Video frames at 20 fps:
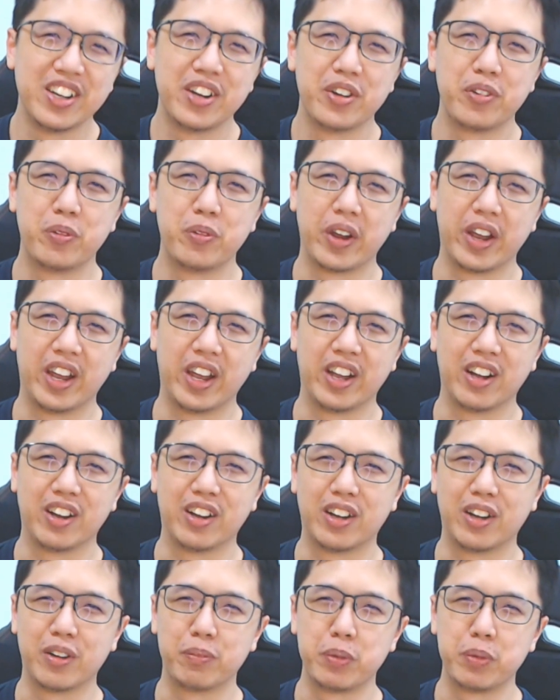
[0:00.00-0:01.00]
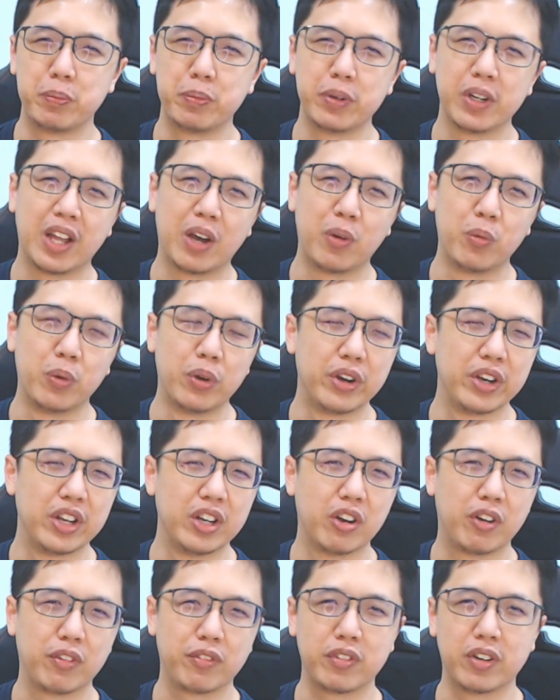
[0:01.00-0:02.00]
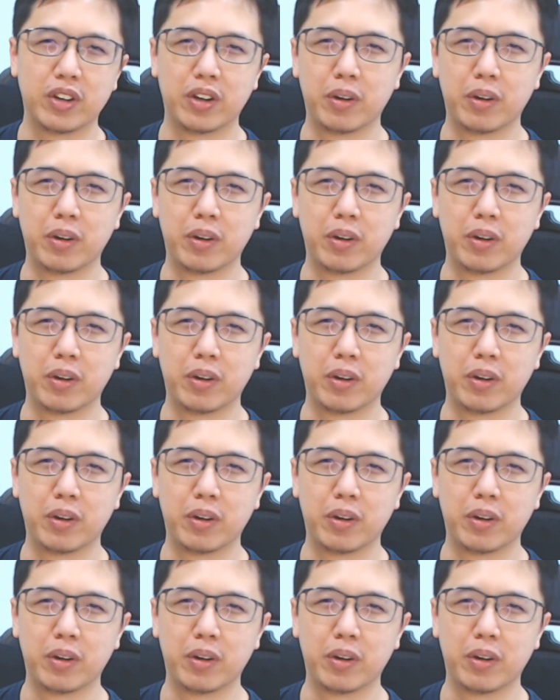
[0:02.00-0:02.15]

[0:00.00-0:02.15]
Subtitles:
where people are worried of